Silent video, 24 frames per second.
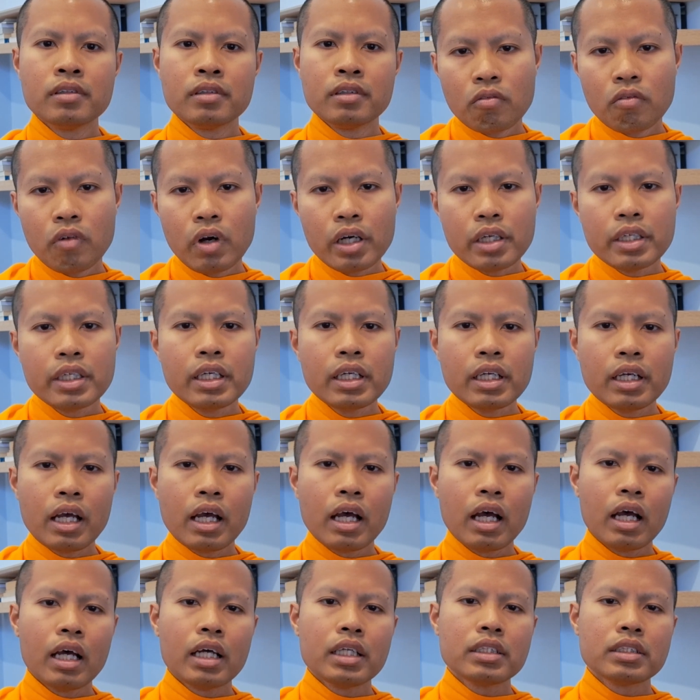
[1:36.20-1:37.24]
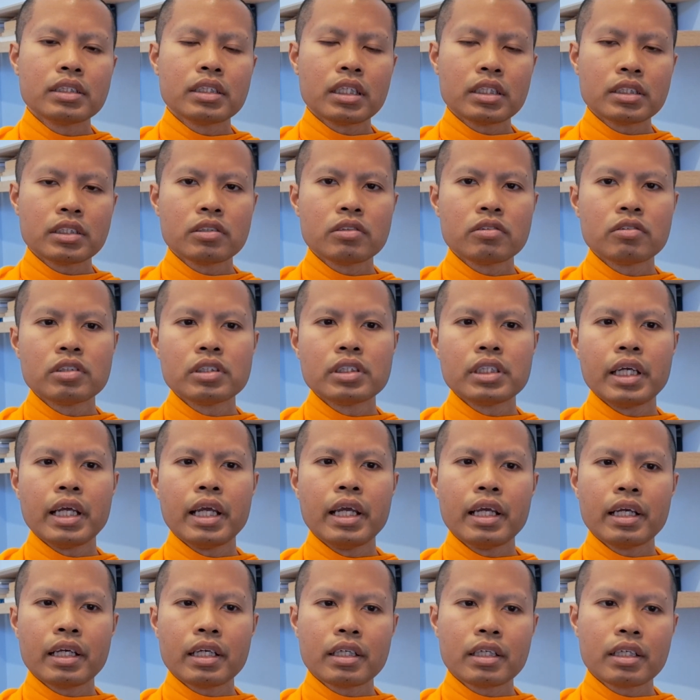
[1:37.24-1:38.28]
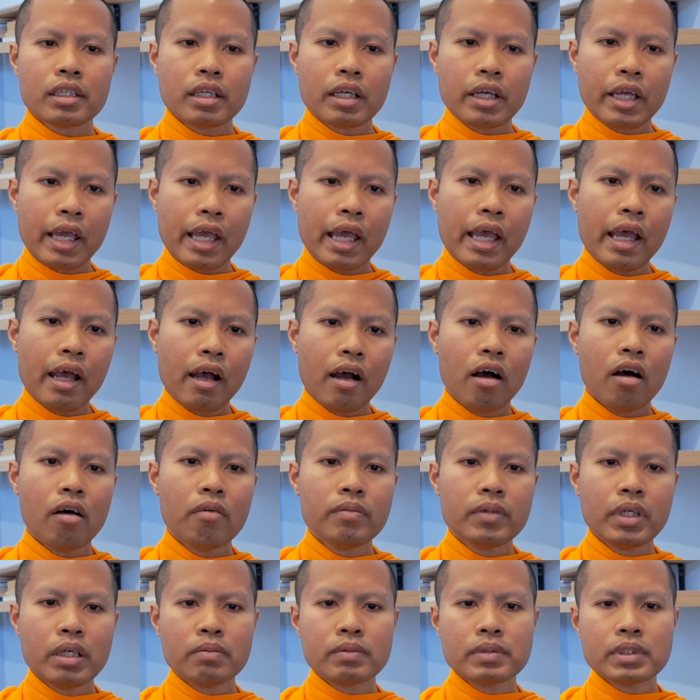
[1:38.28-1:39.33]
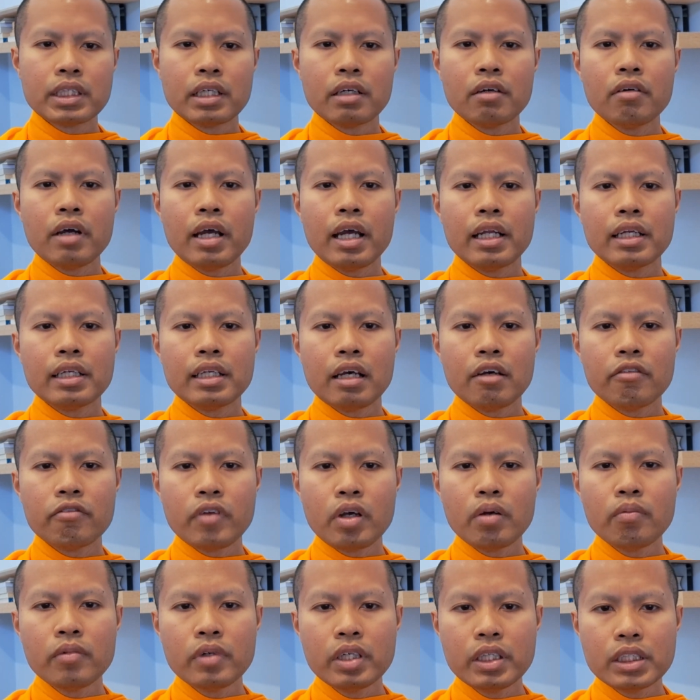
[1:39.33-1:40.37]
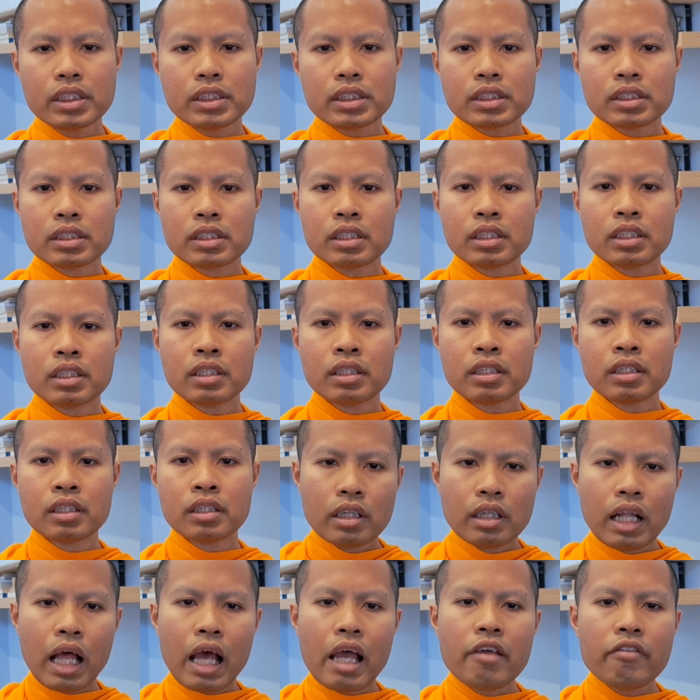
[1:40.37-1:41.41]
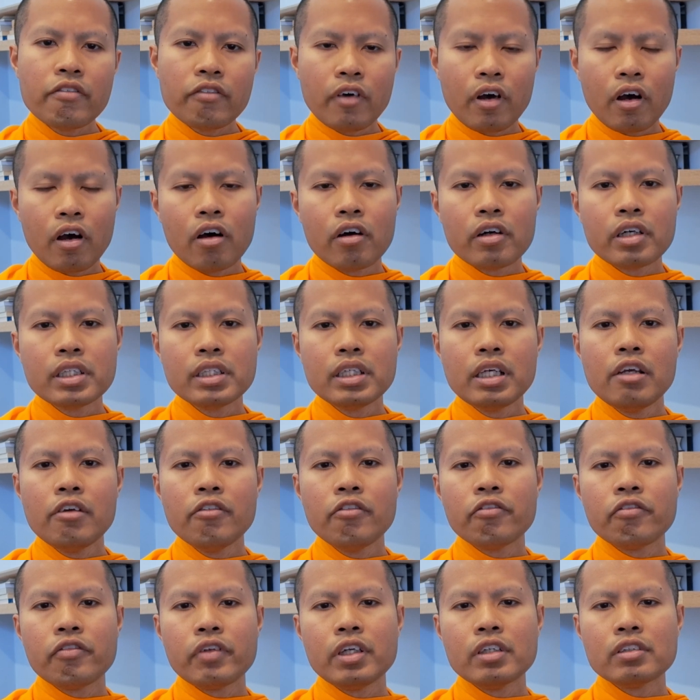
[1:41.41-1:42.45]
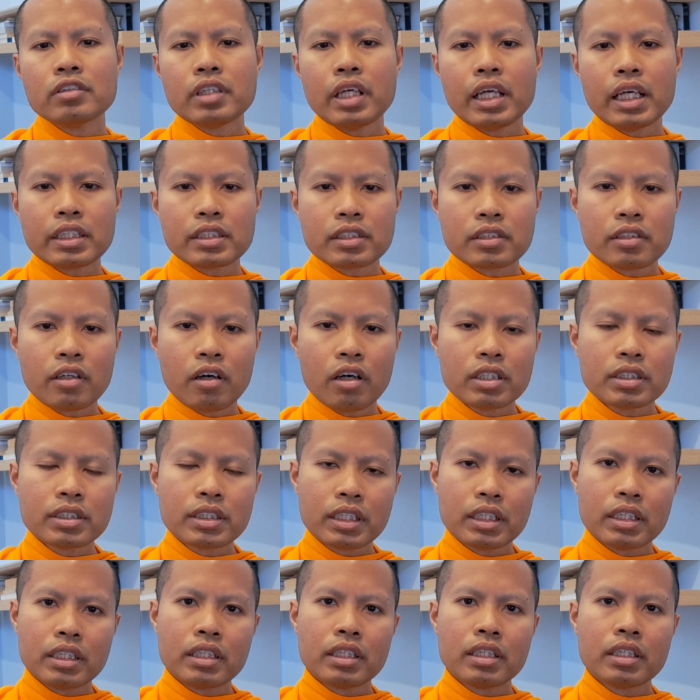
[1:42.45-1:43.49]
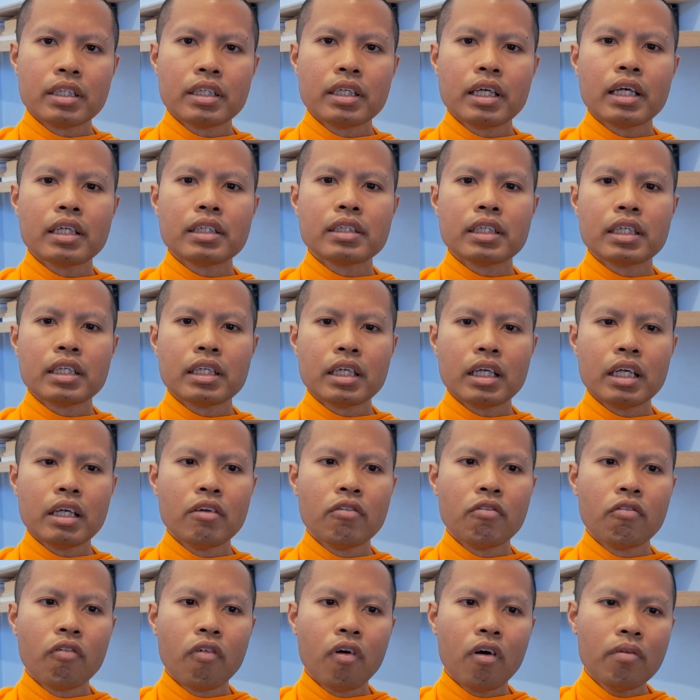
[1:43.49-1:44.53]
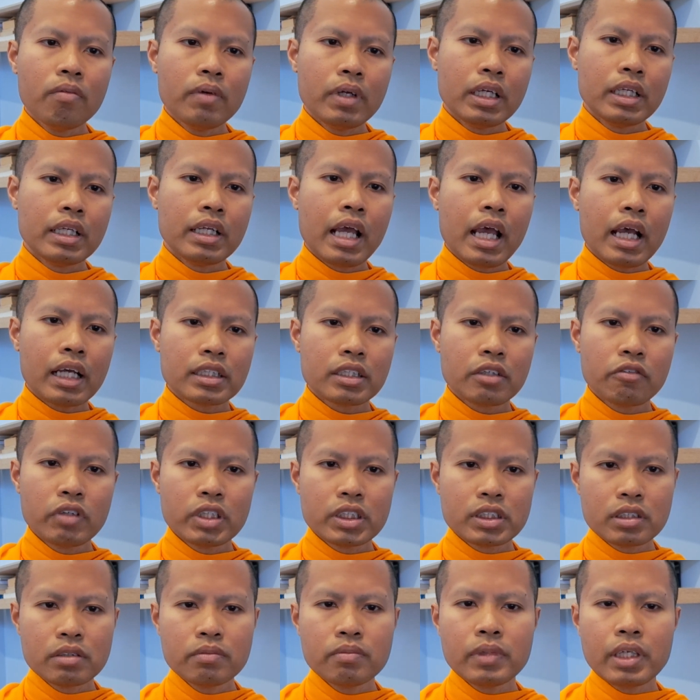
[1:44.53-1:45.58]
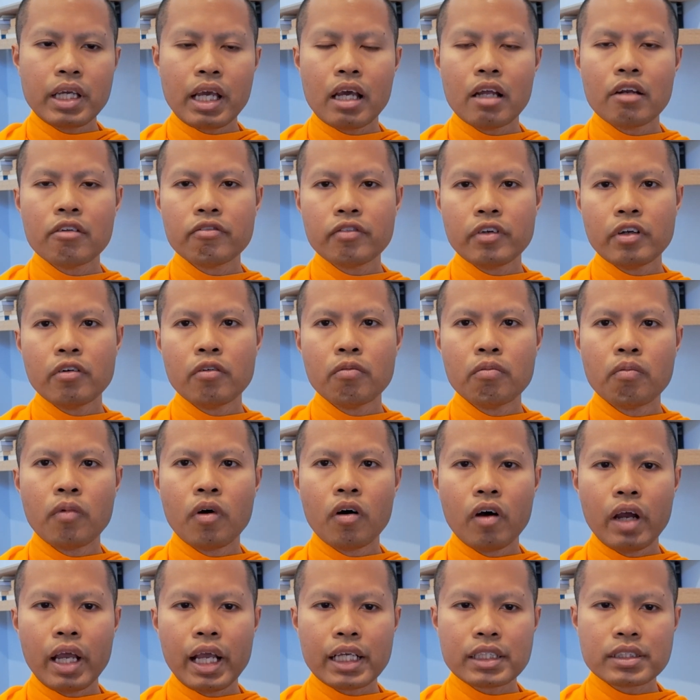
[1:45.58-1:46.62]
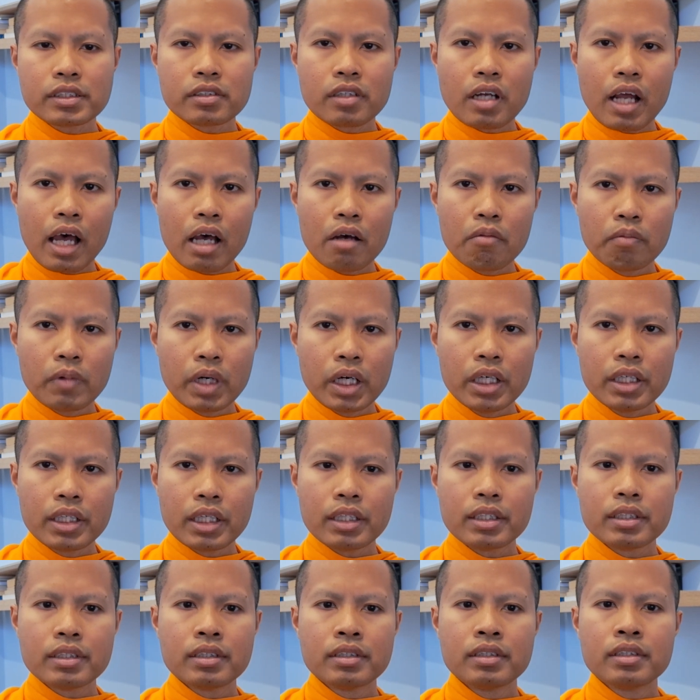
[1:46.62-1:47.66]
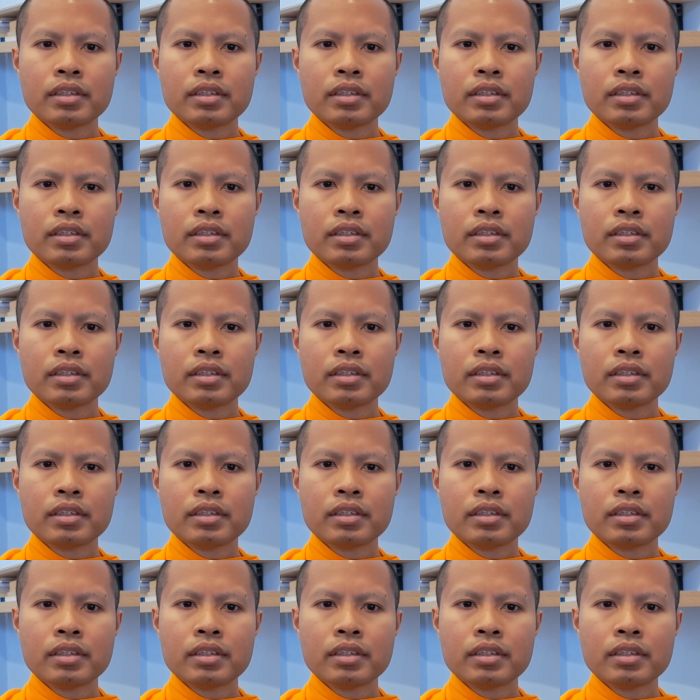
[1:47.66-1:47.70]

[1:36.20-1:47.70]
working hard just to take care of themselves and their families. Life already feels exhausting. Getting involved in activism can feel more extra burden.